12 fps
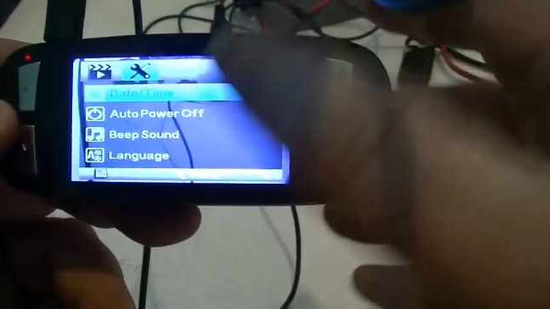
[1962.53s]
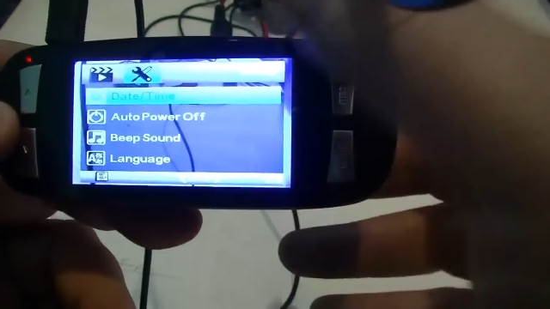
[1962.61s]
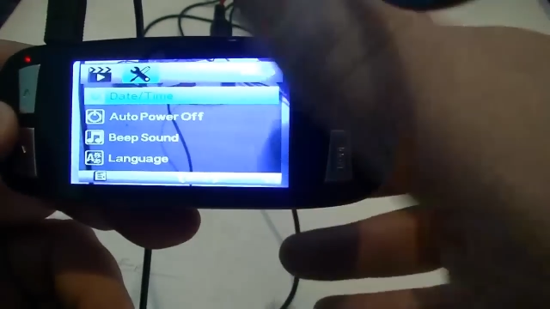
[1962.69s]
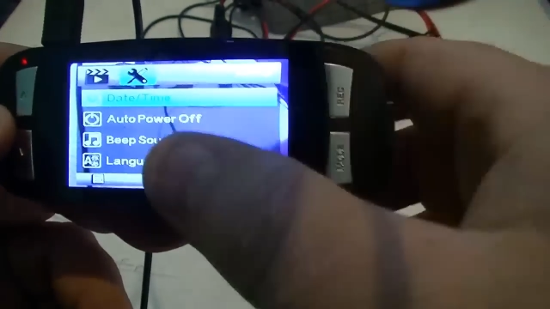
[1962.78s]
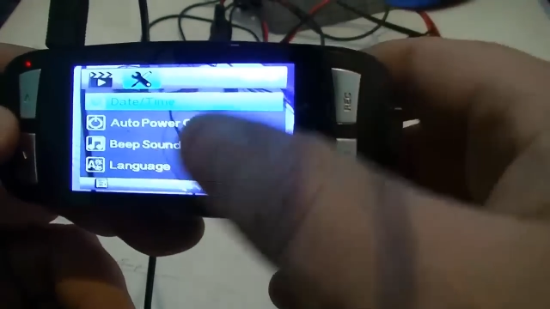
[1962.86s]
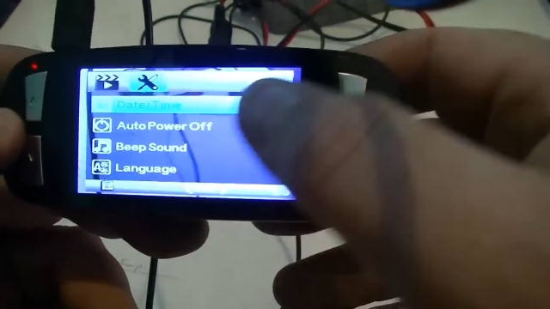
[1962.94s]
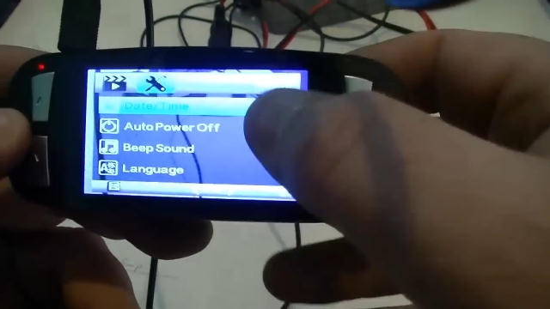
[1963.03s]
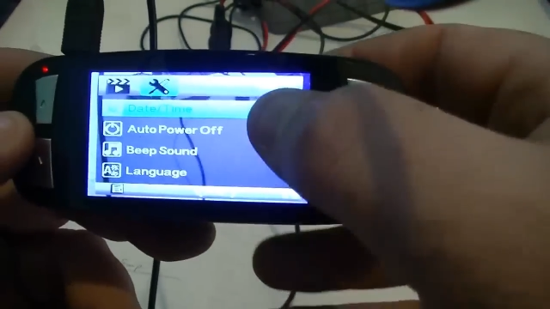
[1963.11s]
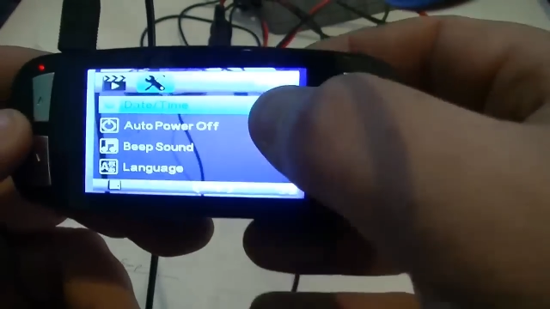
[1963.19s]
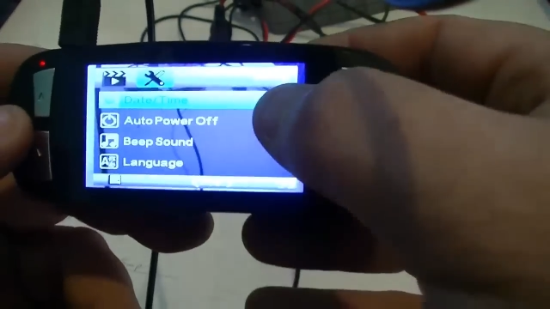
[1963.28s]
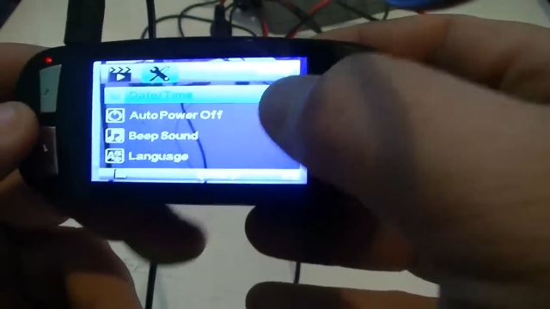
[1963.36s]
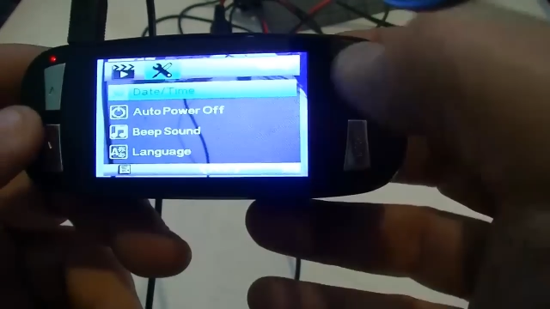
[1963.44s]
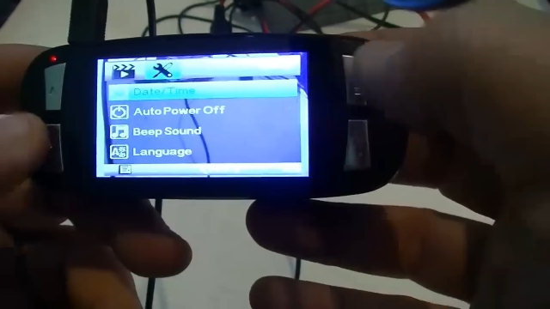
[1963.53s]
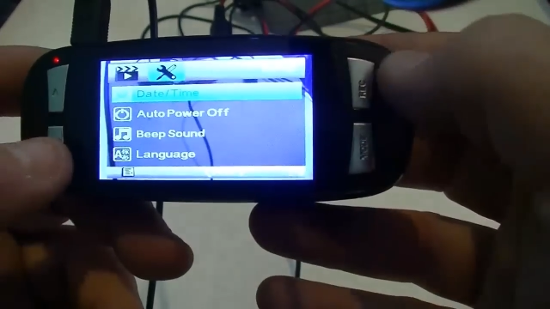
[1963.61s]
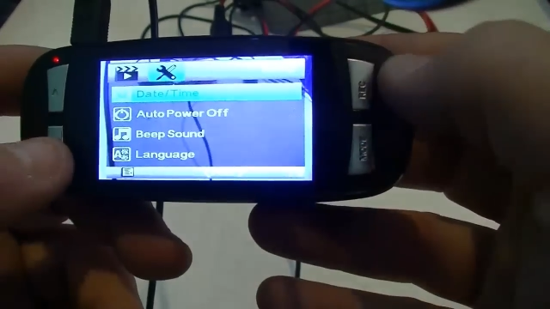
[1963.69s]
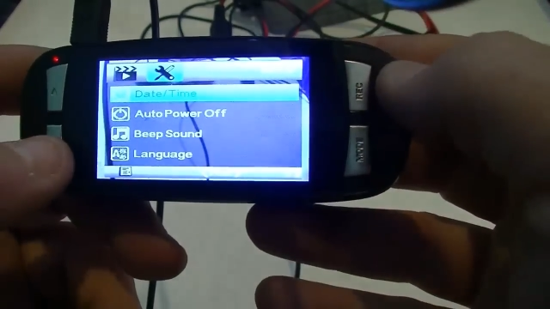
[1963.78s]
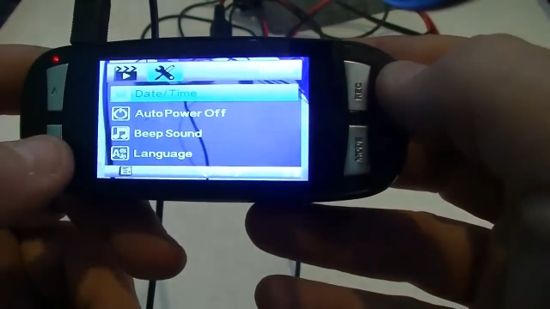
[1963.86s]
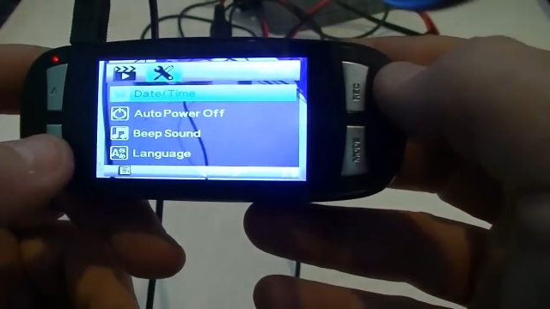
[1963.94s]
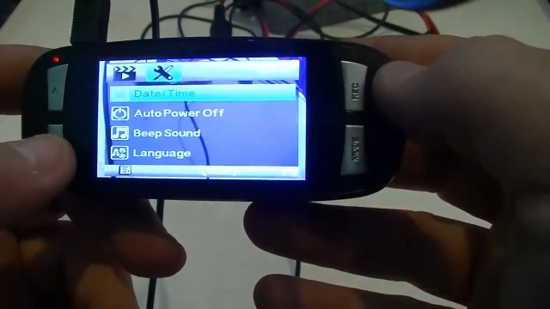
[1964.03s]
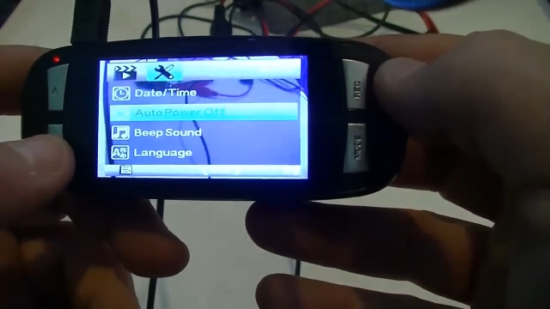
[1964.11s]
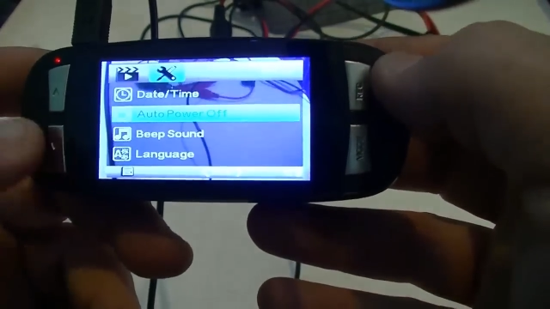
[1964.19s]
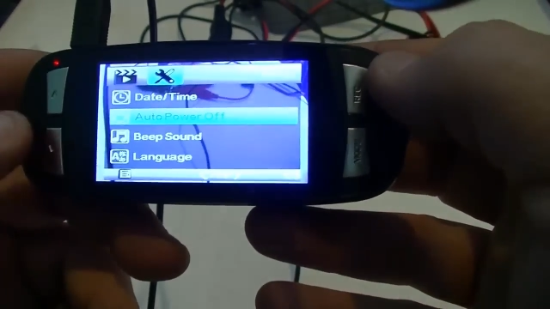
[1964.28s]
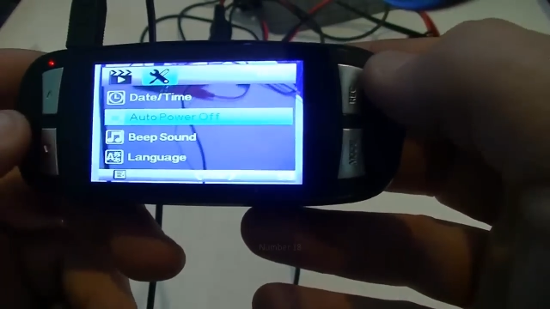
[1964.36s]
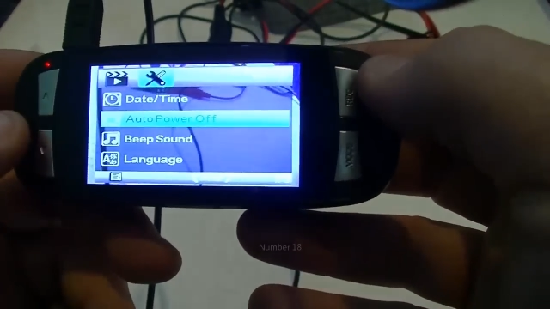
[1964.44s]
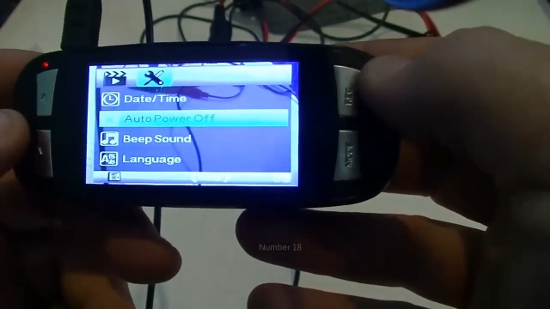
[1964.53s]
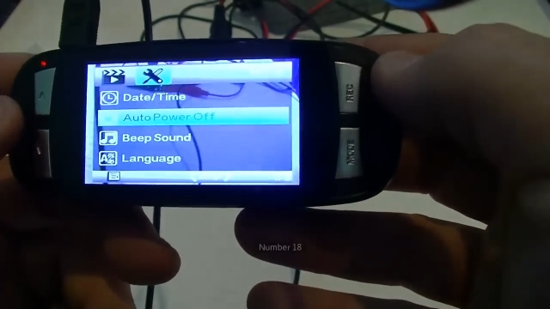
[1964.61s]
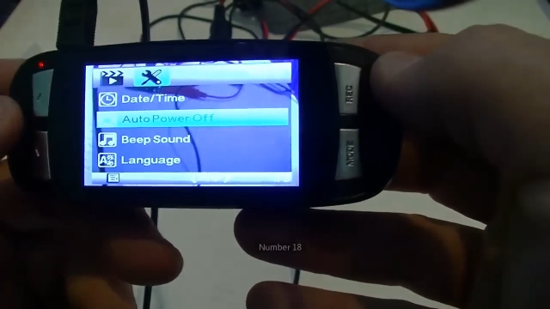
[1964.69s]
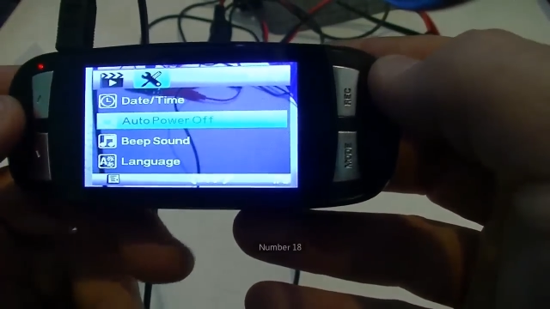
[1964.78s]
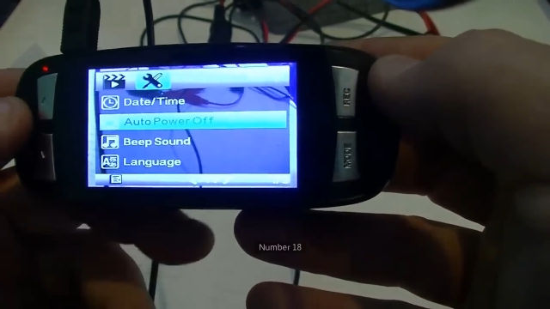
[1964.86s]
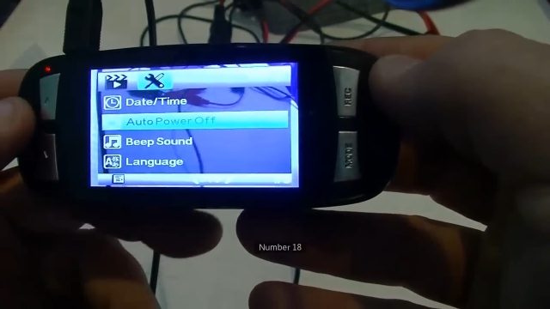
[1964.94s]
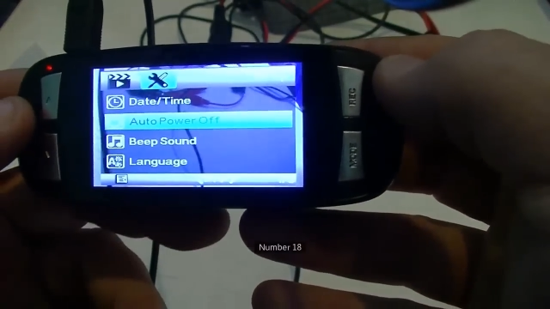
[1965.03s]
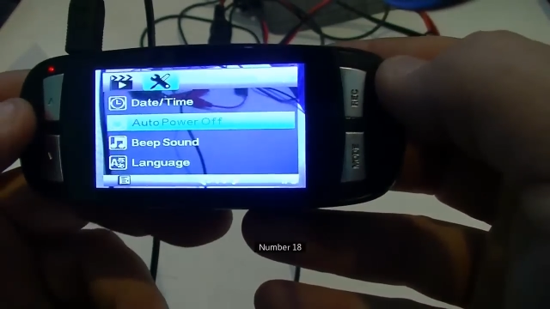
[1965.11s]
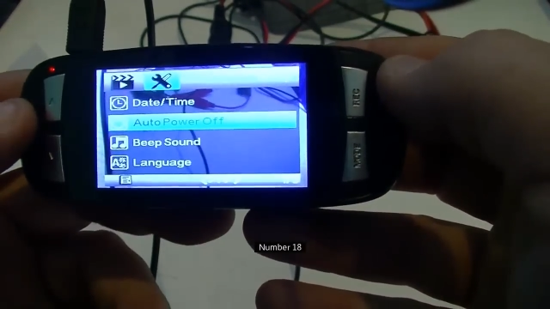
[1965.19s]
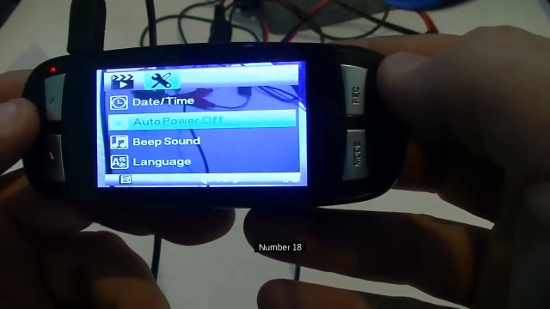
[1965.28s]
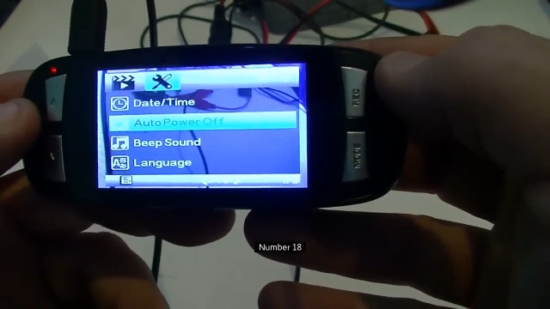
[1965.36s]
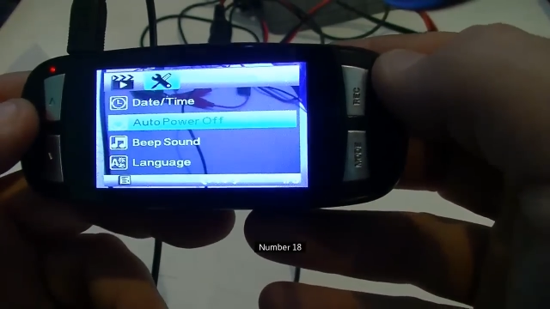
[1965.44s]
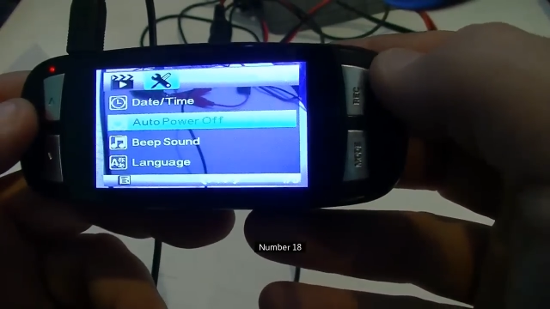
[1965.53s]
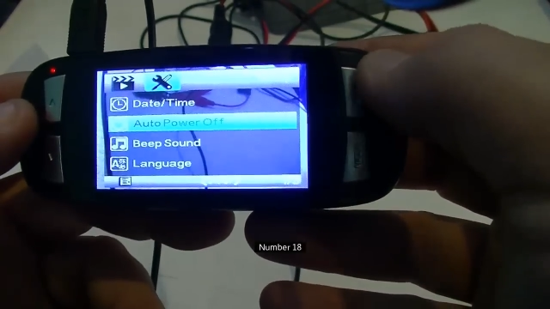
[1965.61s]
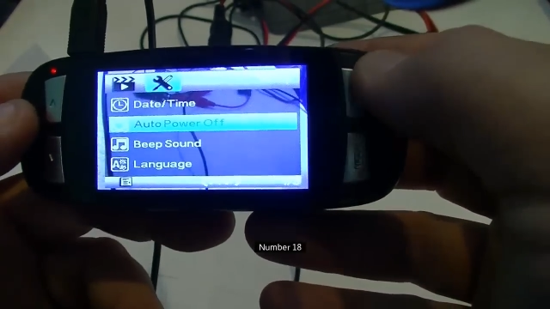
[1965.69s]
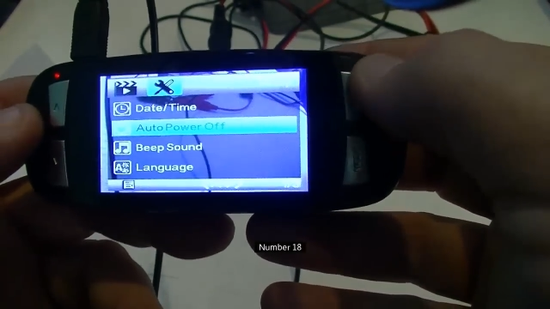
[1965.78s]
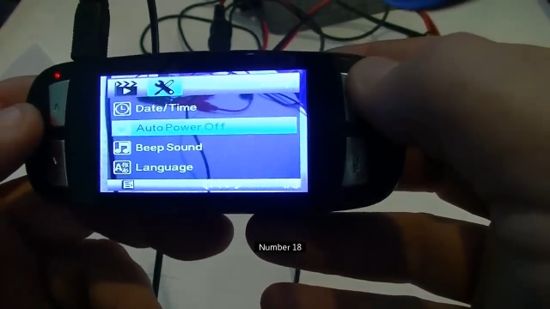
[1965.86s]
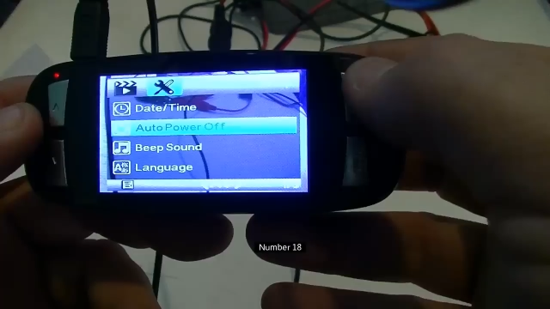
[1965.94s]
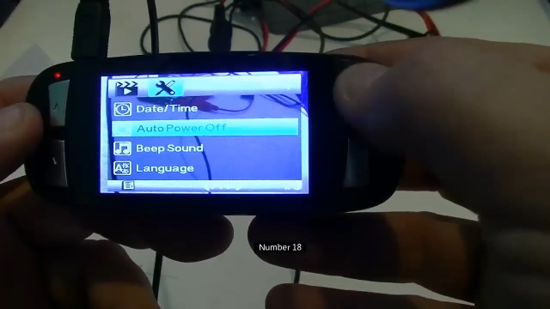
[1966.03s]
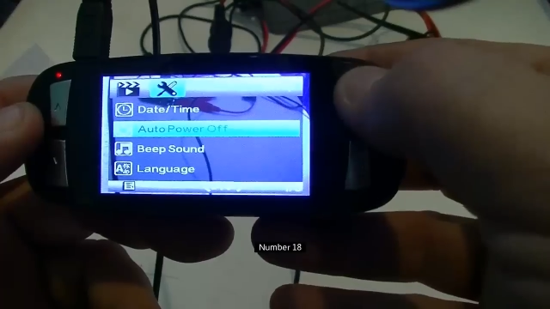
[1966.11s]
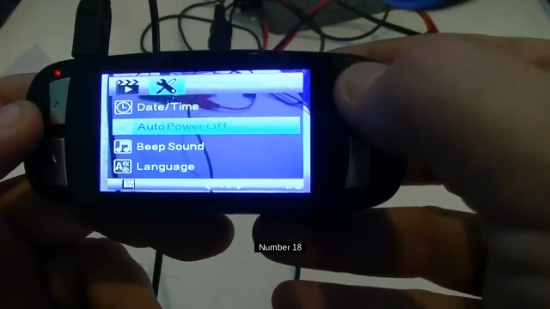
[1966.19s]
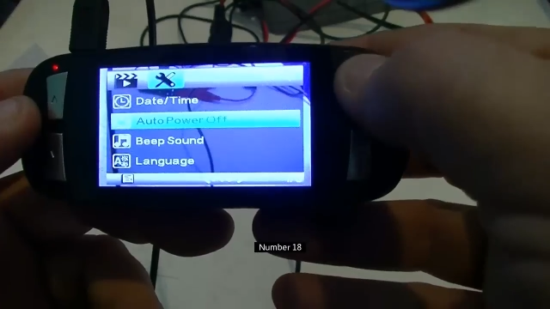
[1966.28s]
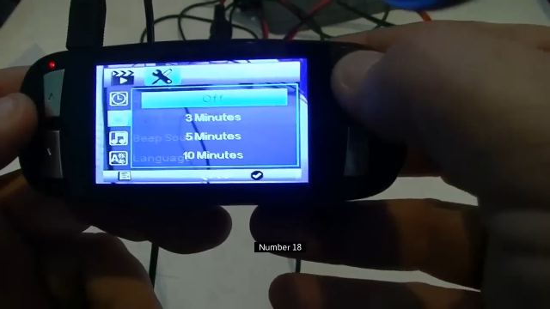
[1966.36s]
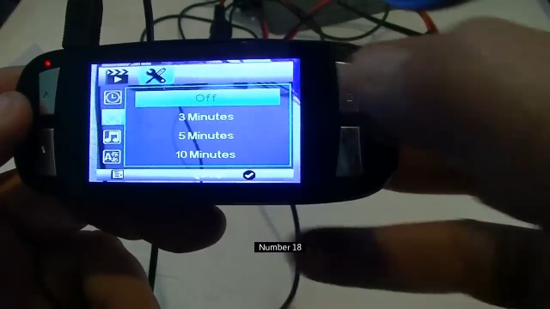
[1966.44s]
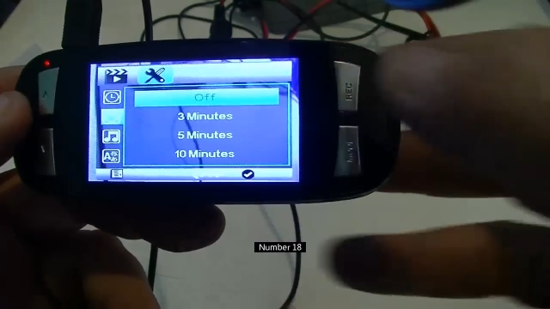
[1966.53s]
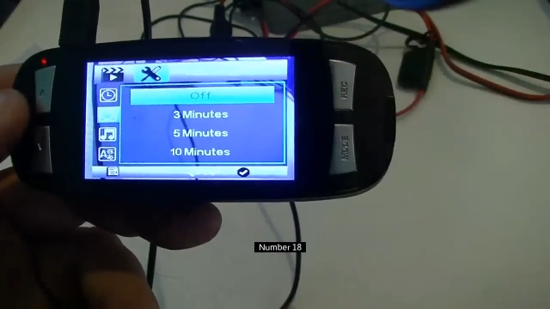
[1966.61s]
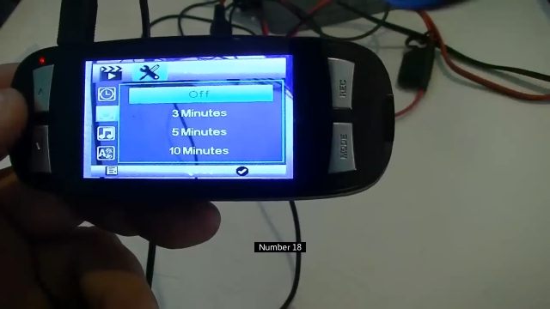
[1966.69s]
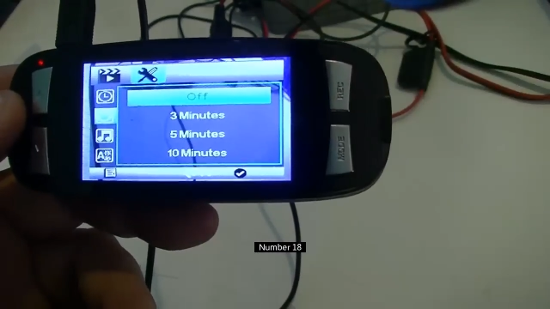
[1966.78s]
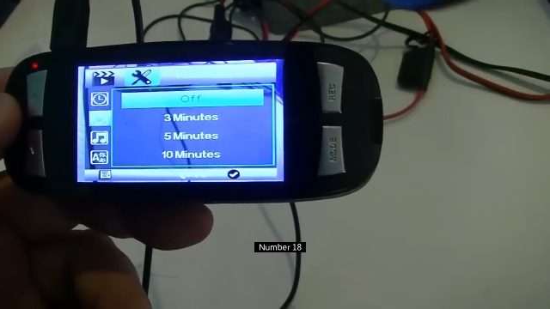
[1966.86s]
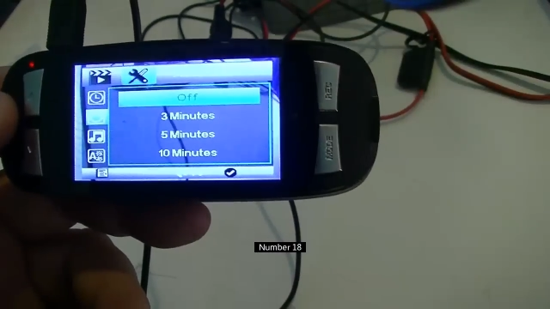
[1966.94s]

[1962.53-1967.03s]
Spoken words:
No face is visible, so there are no lips to read.